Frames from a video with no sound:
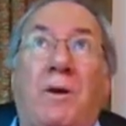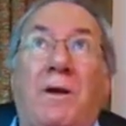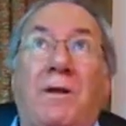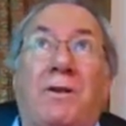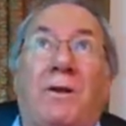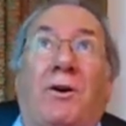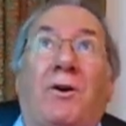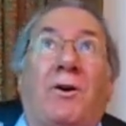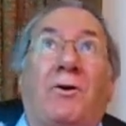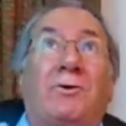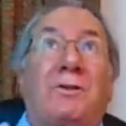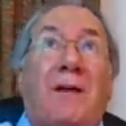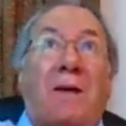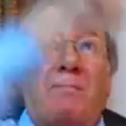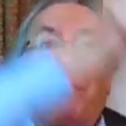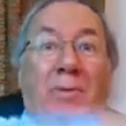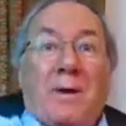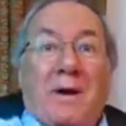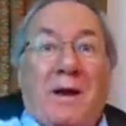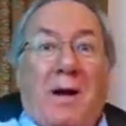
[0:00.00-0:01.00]
there goes
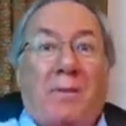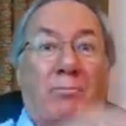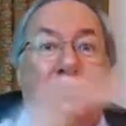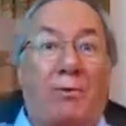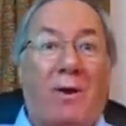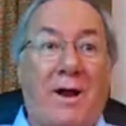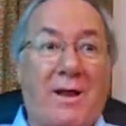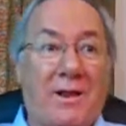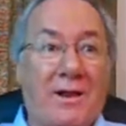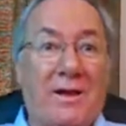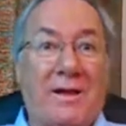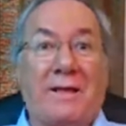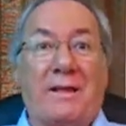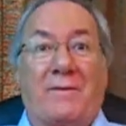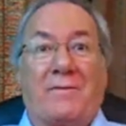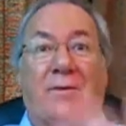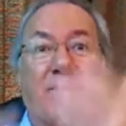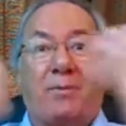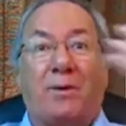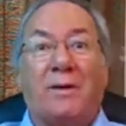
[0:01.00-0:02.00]
that big umbrella and
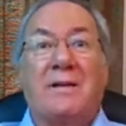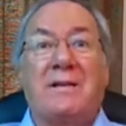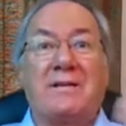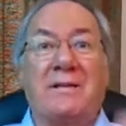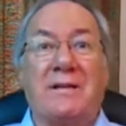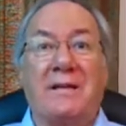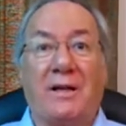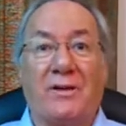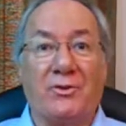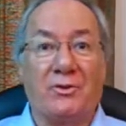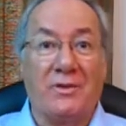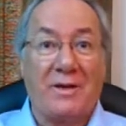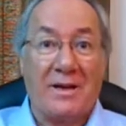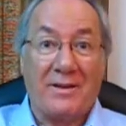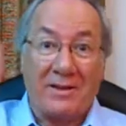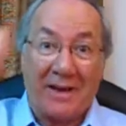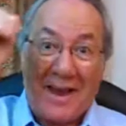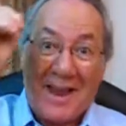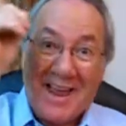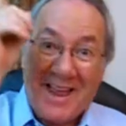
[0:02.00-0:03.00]
everybody's in underneath
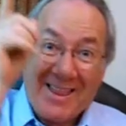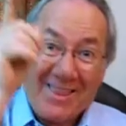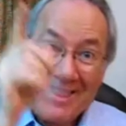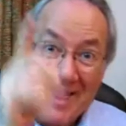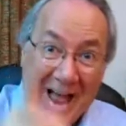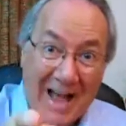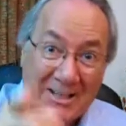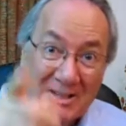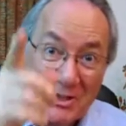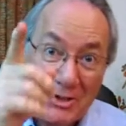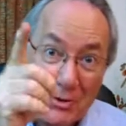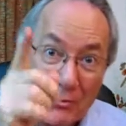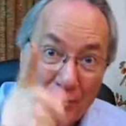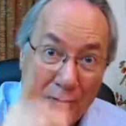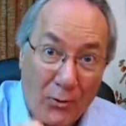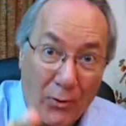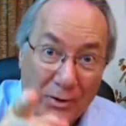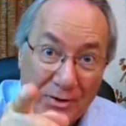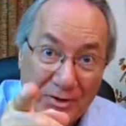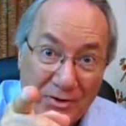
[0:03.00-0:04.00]
it. That's the
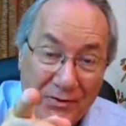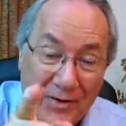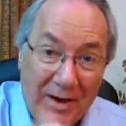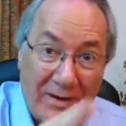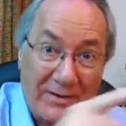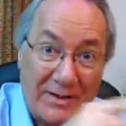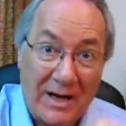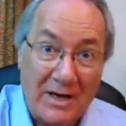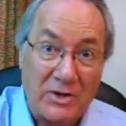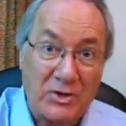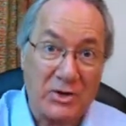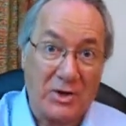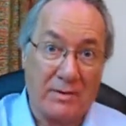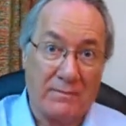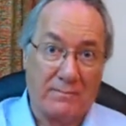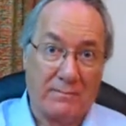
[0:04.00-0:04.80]
false foundation.